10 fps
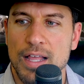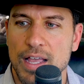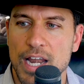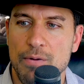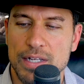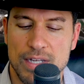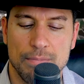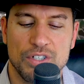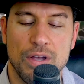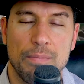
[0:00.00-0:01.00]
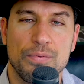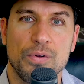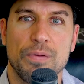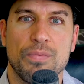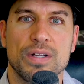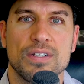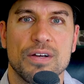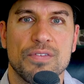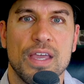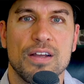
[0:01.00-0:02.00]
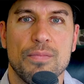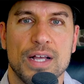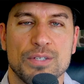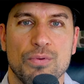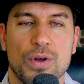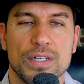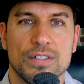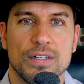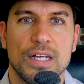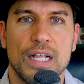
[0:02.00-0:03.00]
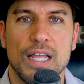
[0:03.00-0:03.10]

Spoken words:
Anyways, I'm Sean Pruitt, president of Kingdom Exploration.